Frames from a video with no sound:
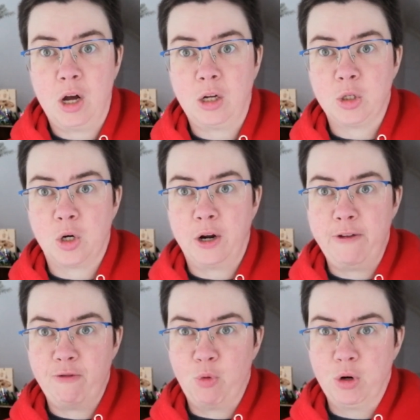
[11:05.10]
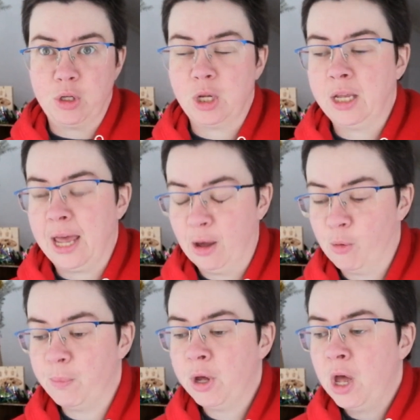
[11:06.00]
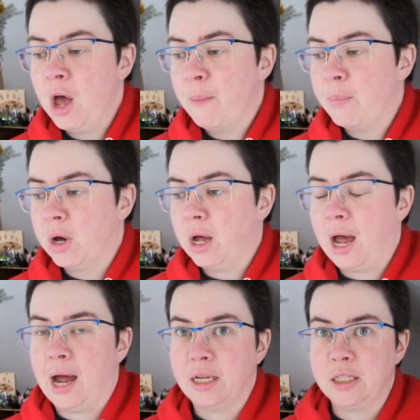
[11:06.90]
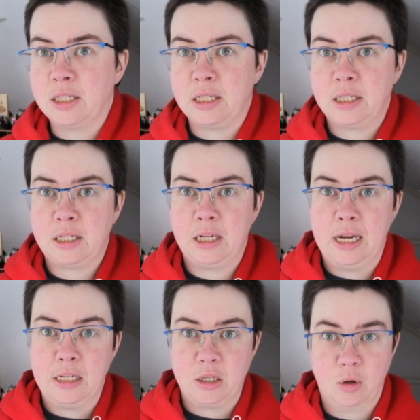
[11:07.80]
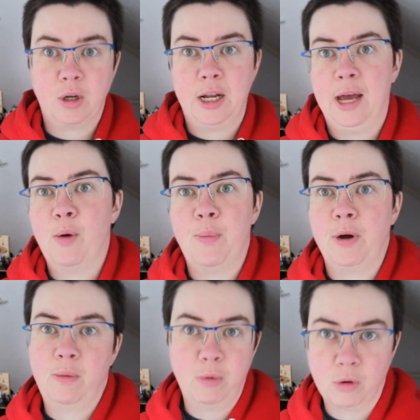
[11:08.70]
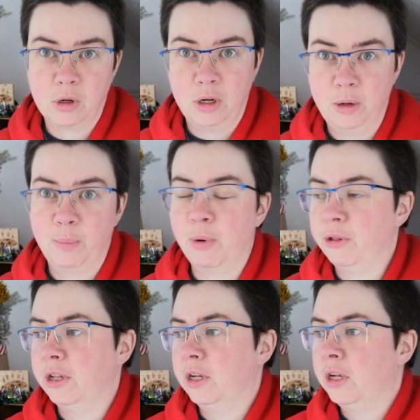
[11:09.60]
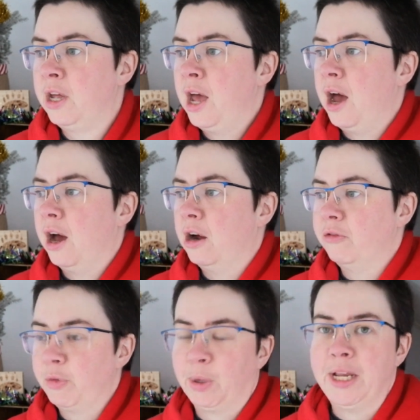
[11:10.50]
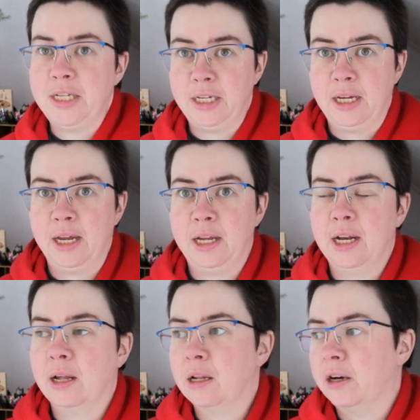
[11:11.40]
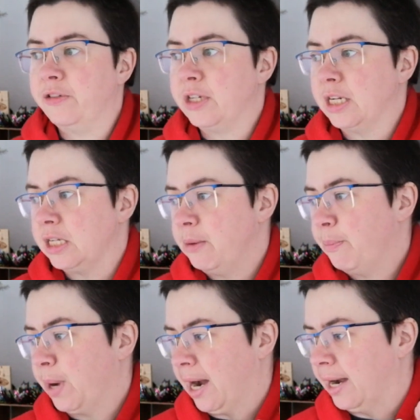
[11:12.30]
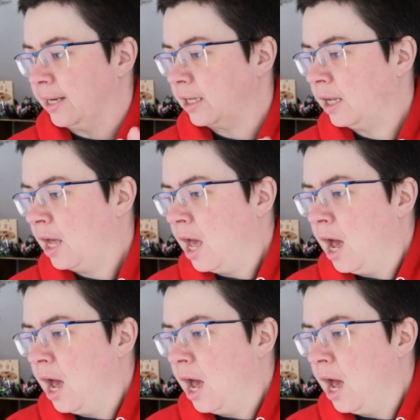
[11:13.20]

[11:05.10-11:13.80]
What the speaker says: hard drive would help, but as it's not going to help, I'm not going to bother replacing it now that I've sent it back.